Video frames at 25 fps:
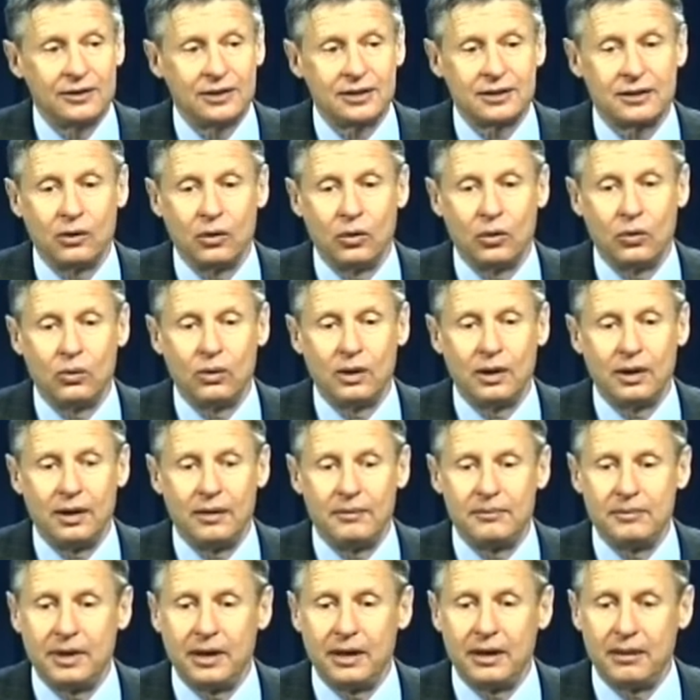
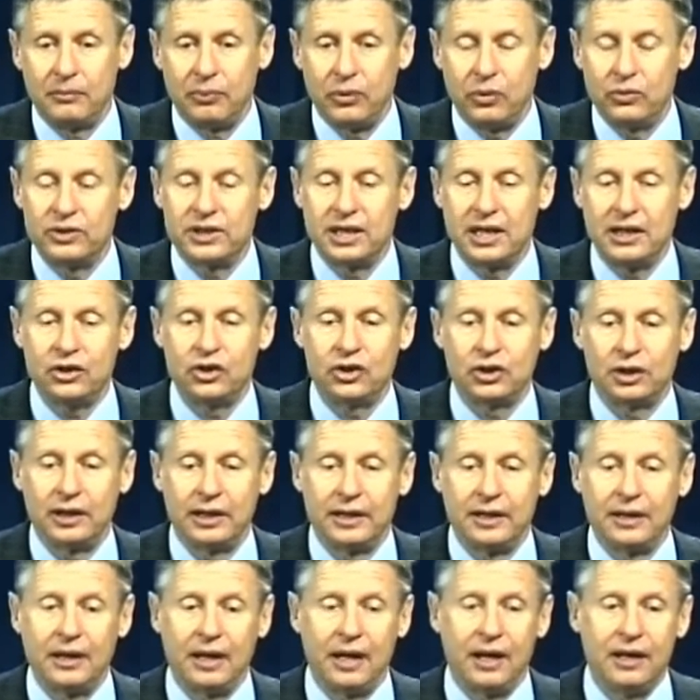so
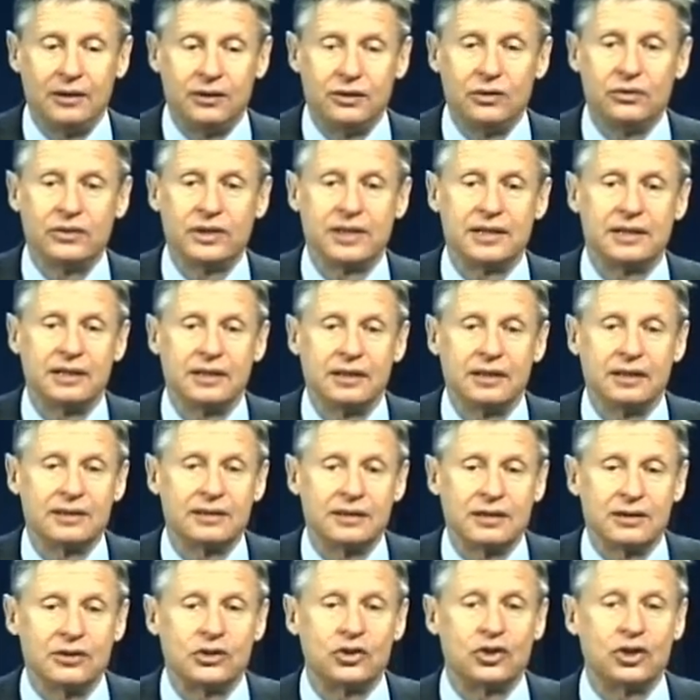potentially I do see
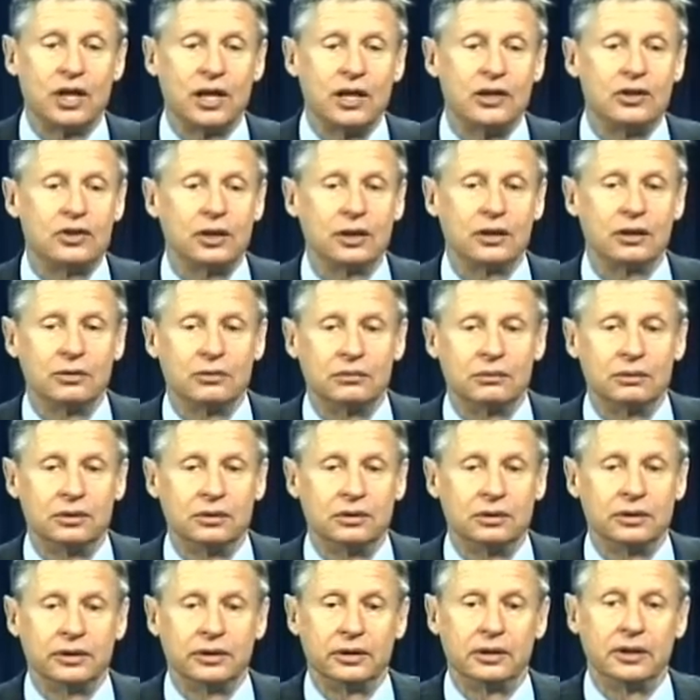this as changing the
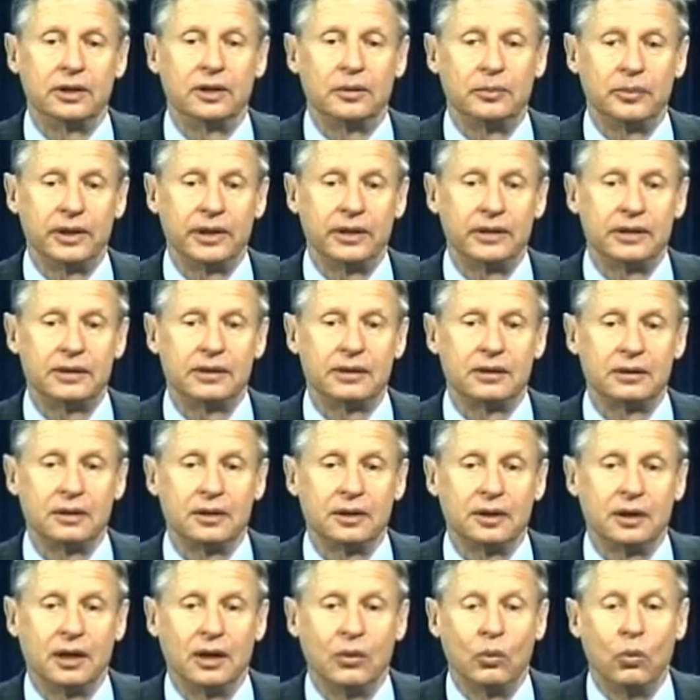world a little bit.
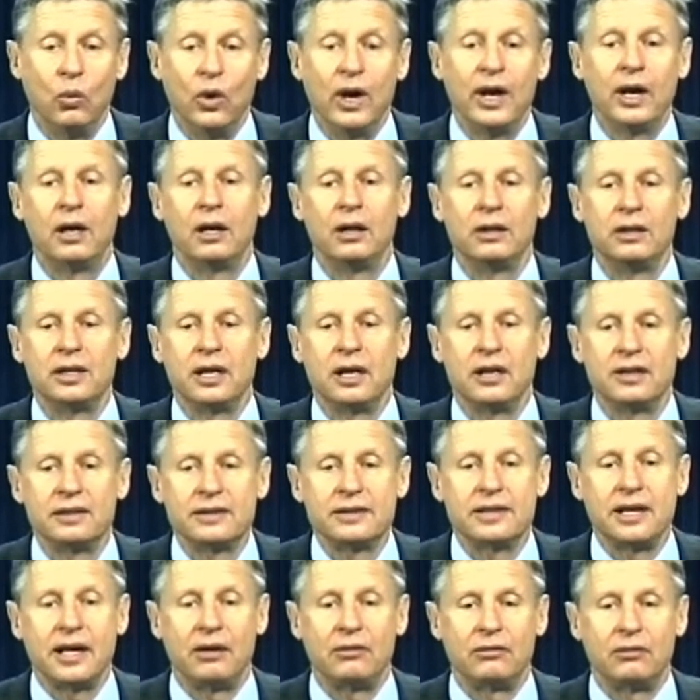Where
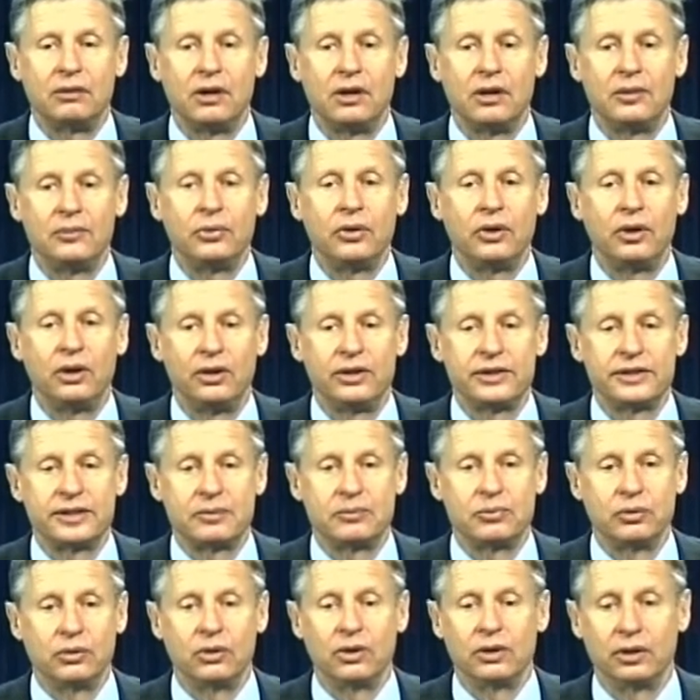does that Ron Paul
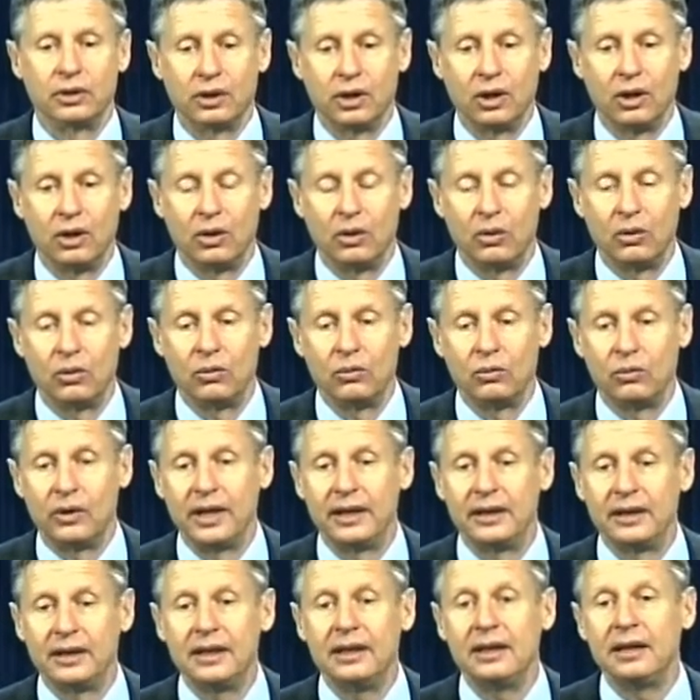support go
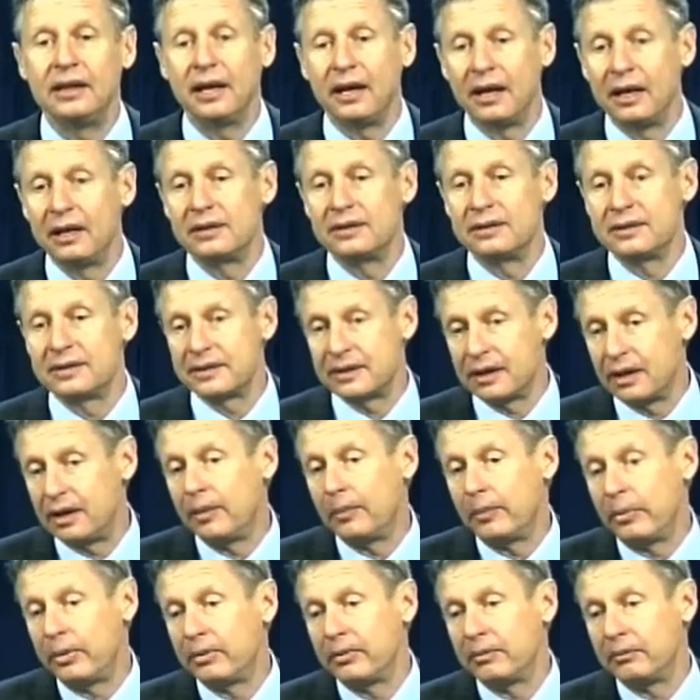when he ends
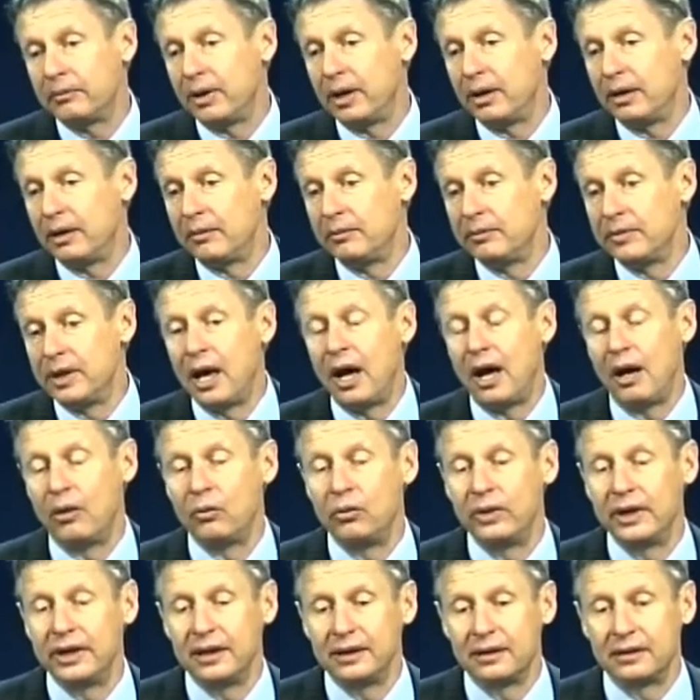up not
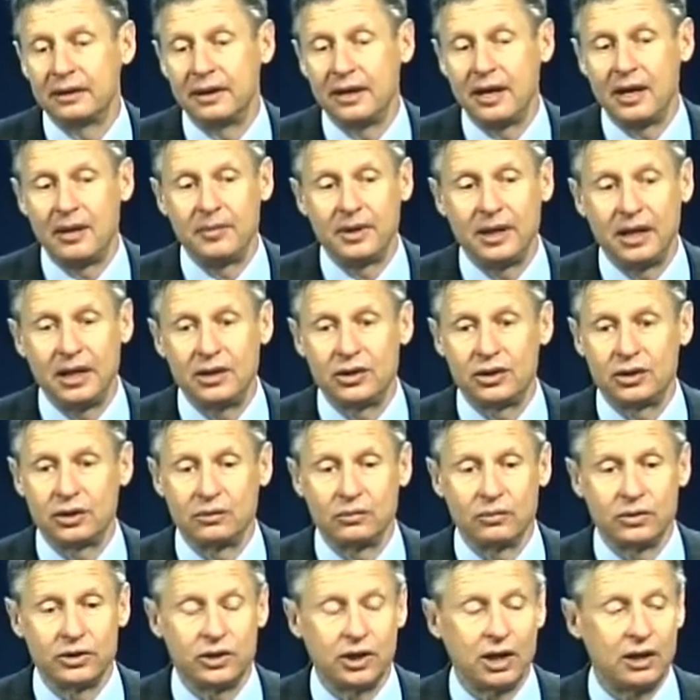winning the
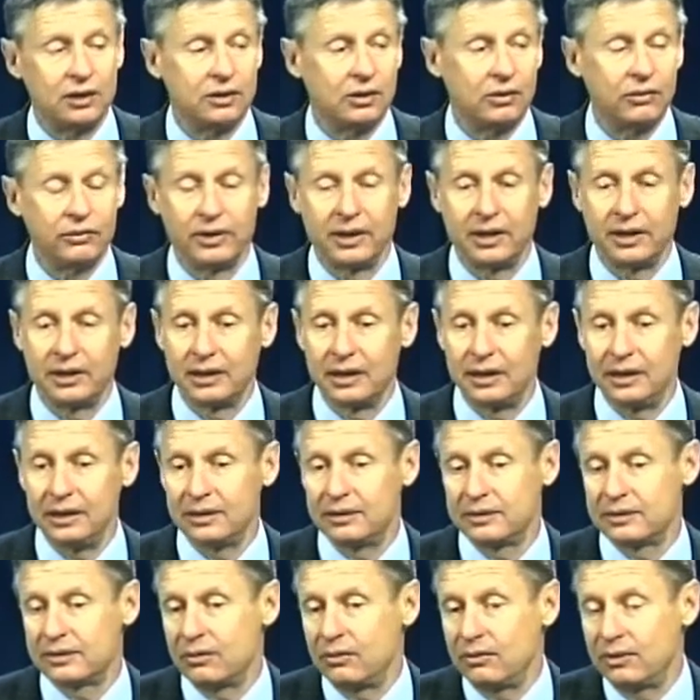nomination, which I don't think he
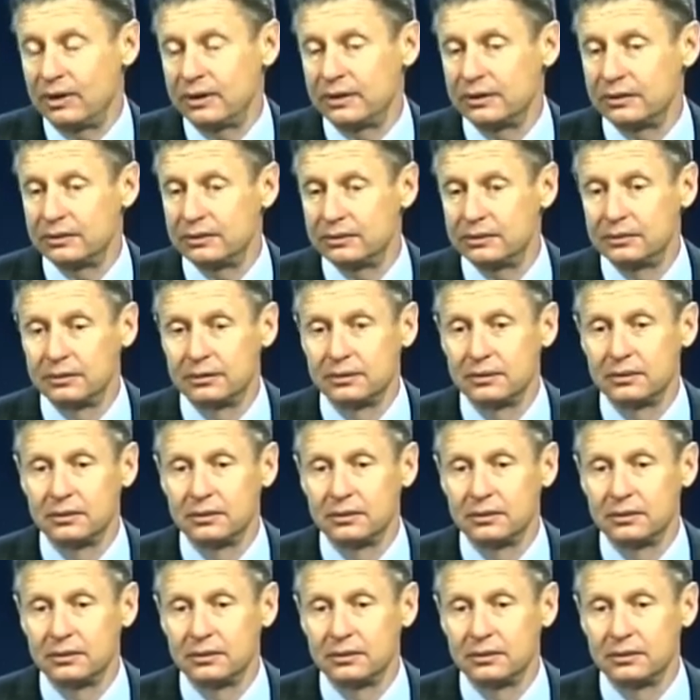is going to?